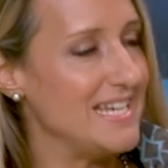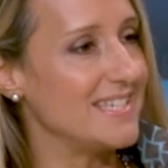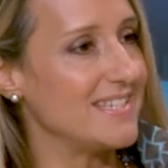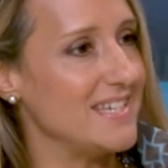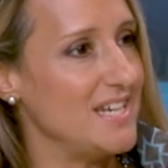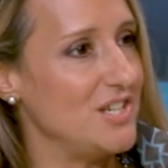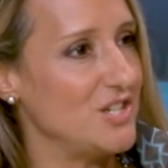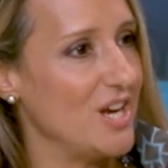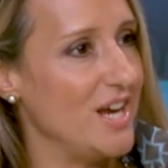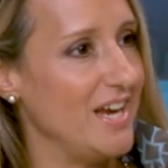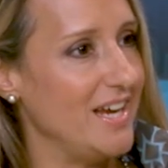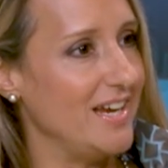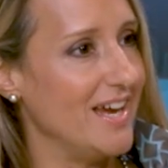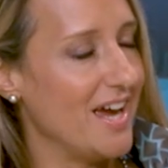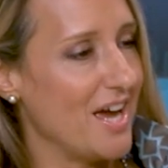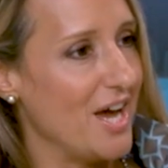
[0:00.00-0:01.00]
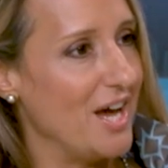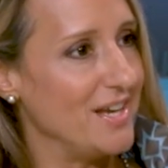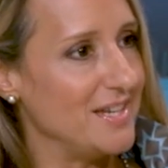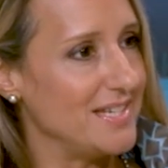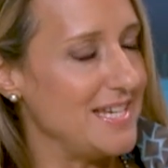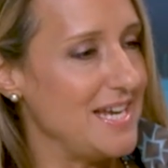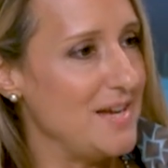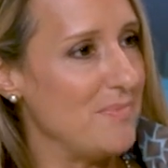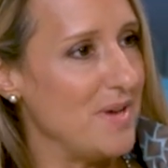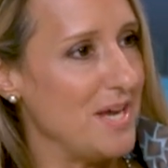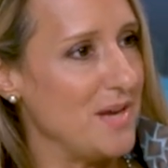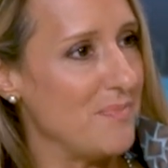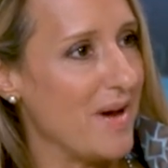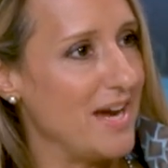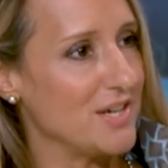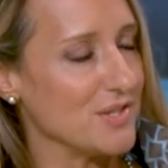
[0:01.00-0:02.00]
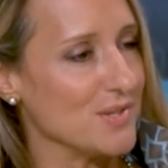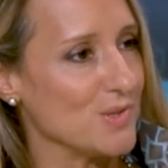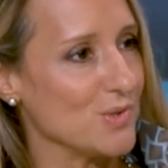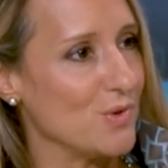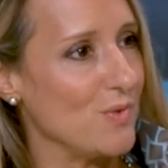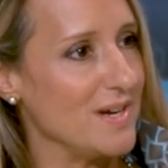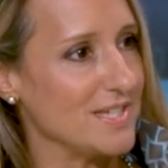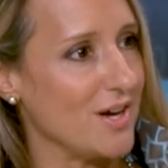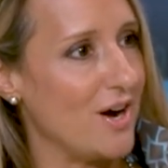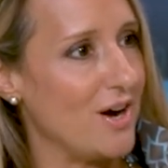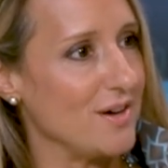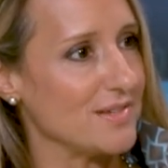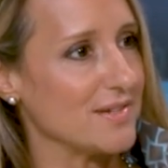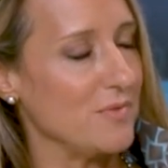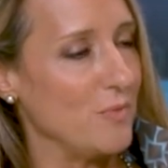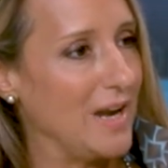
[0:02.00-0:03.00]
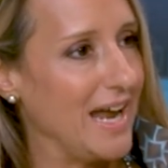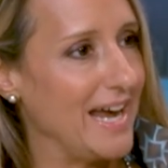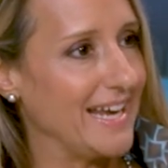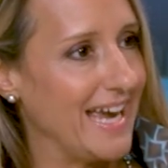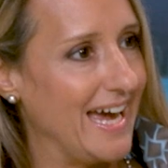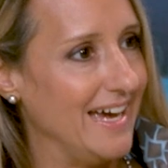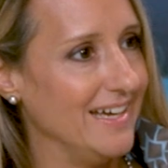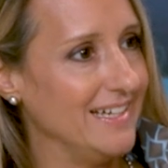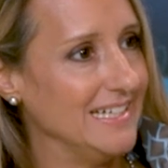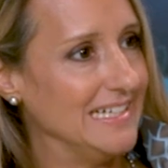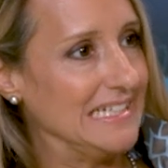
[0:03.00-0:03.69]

BCG right. and TB, patients always ask, will I get